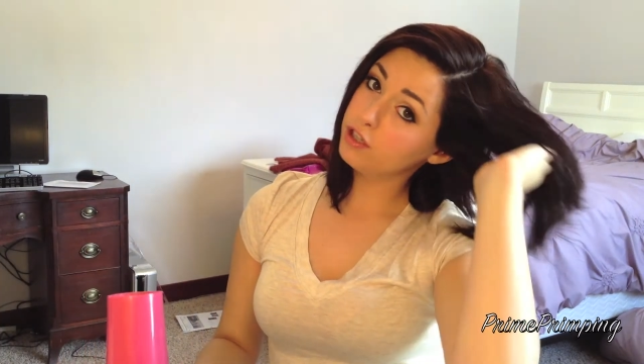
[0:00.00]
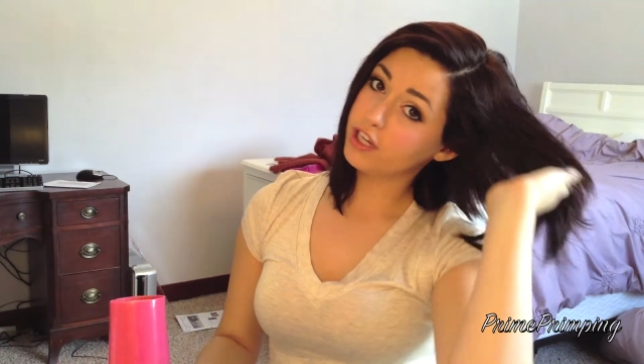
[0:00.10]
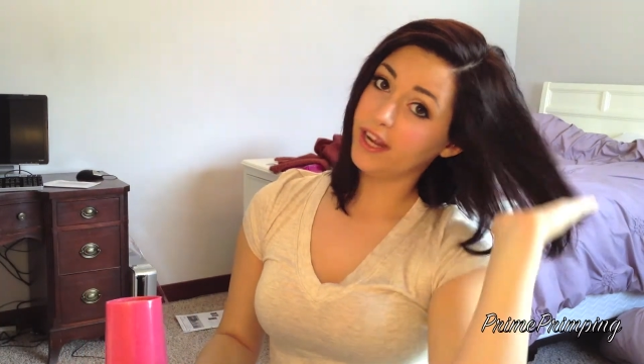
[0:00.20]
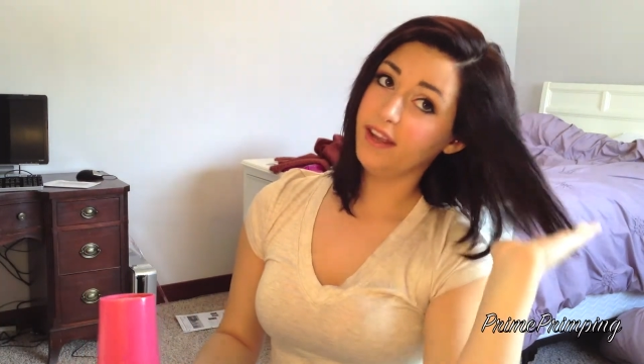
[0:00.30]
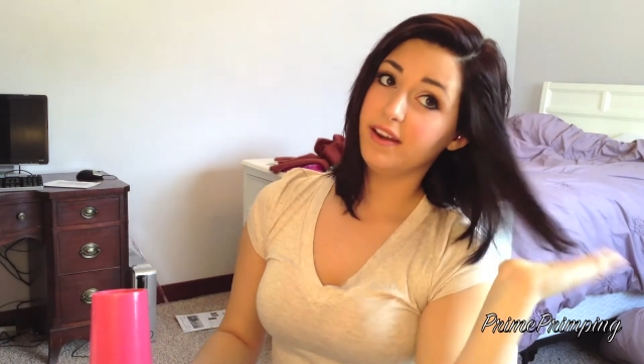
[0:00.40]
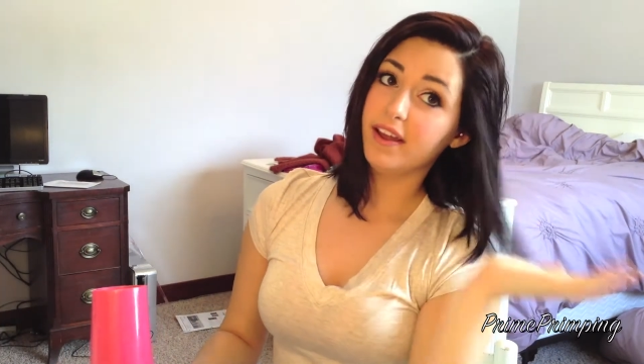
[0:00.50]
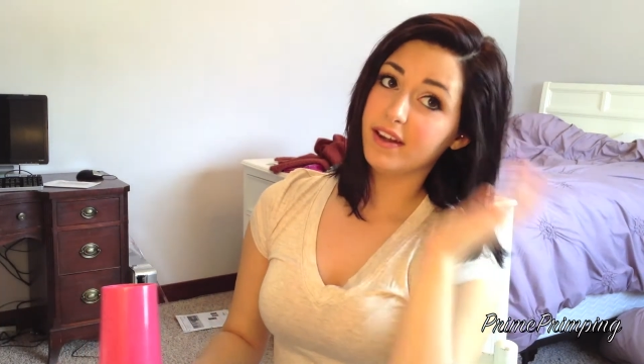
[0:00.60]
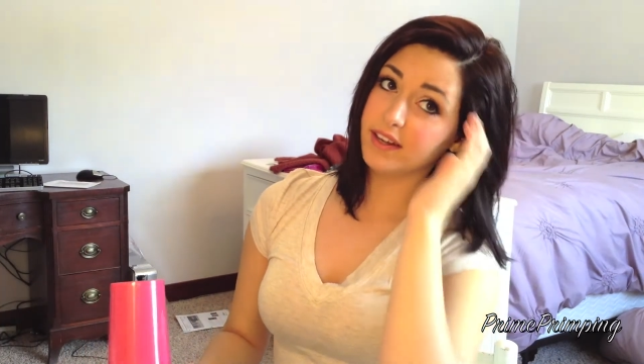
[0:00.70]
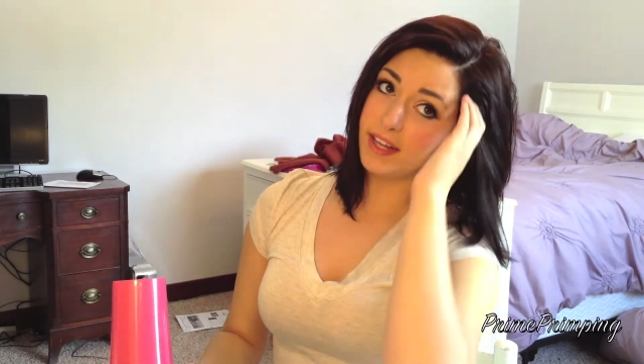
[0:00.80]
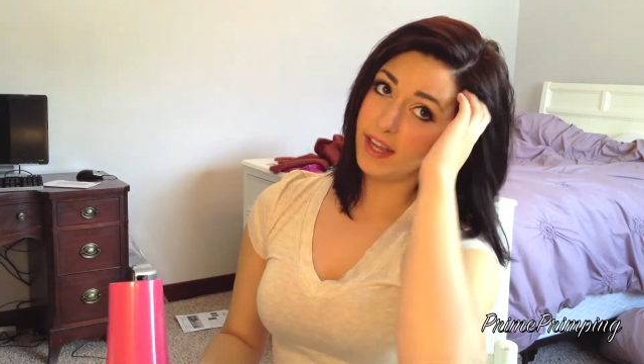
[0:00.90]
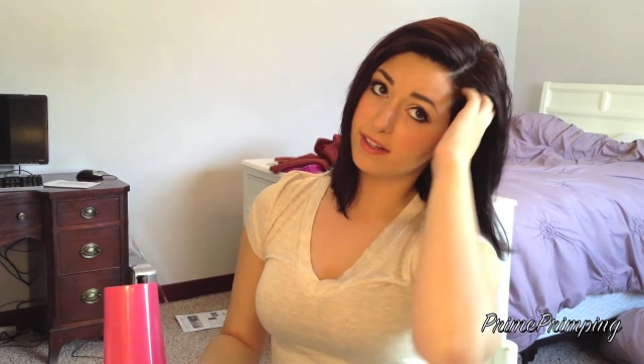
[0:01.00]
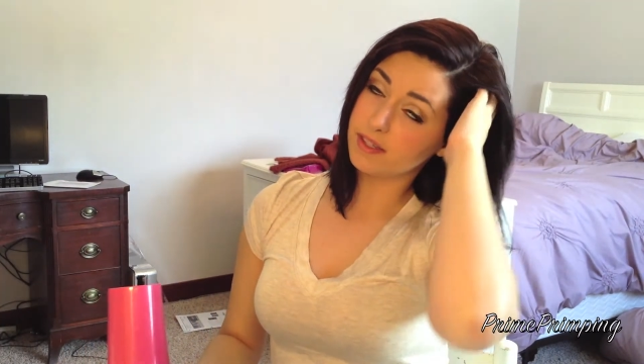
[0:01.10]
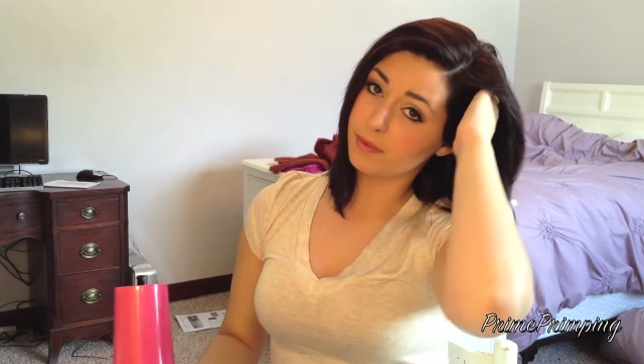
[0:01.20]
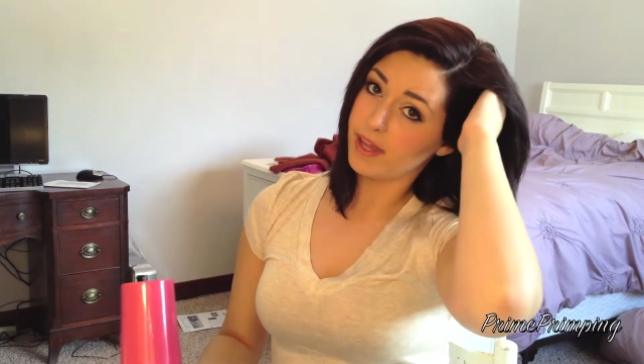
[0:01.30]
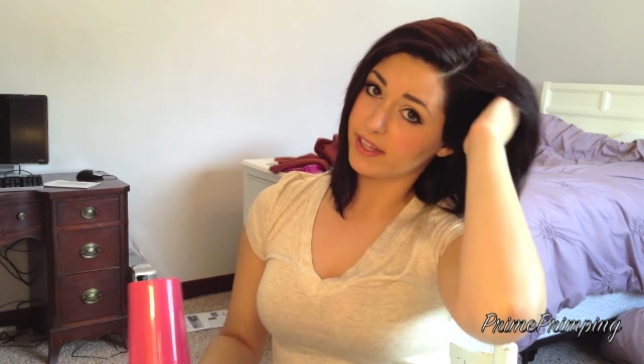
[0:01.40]
dry it and get
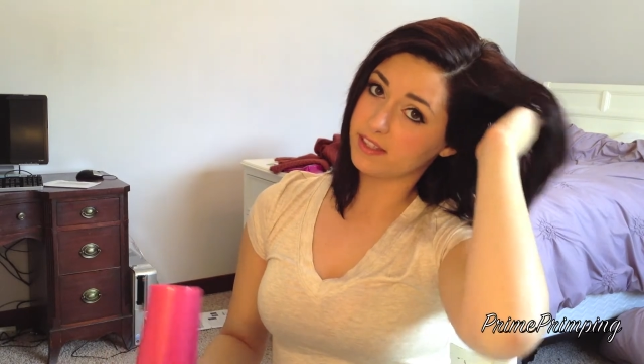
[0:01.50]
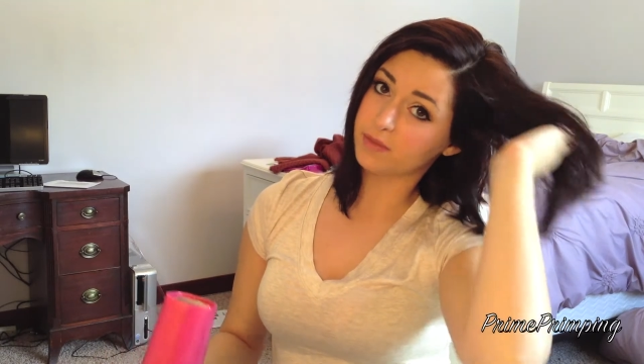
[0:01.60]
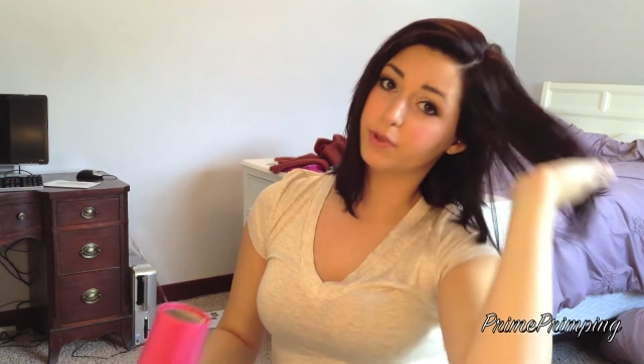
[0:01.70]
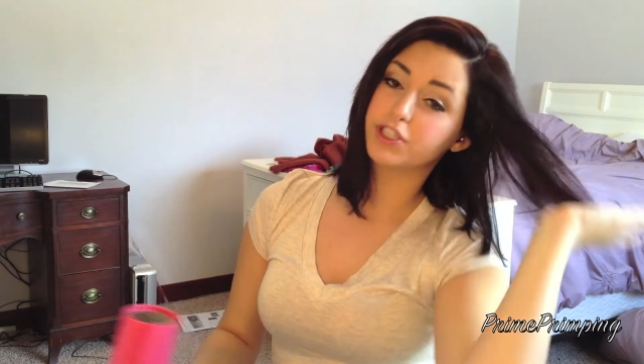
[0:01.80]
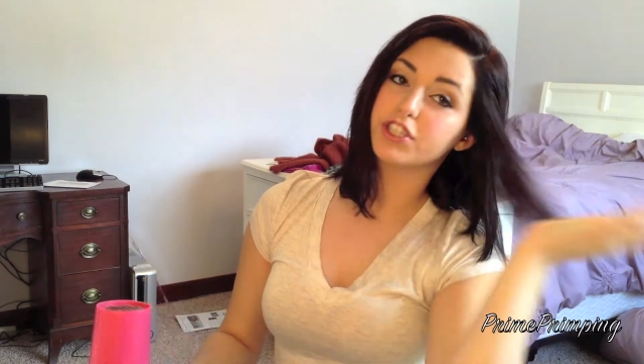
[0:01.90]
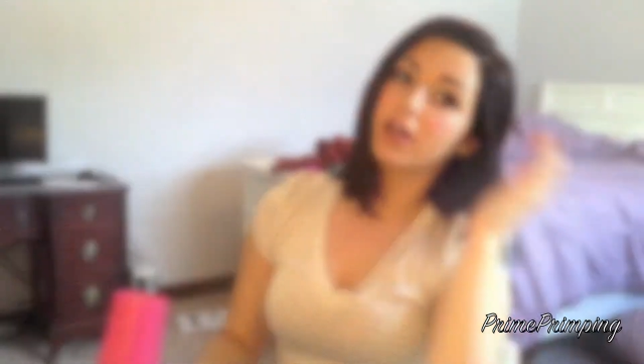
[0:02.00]
some of the excess moisture